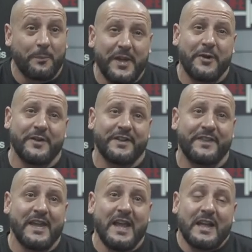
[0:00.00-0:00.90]
period,
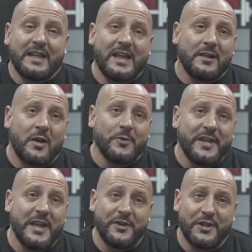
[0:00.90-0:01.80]
let alone
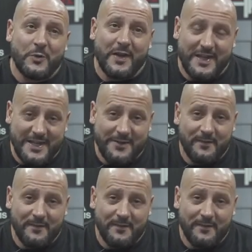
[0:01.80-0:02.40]
here in the UAE.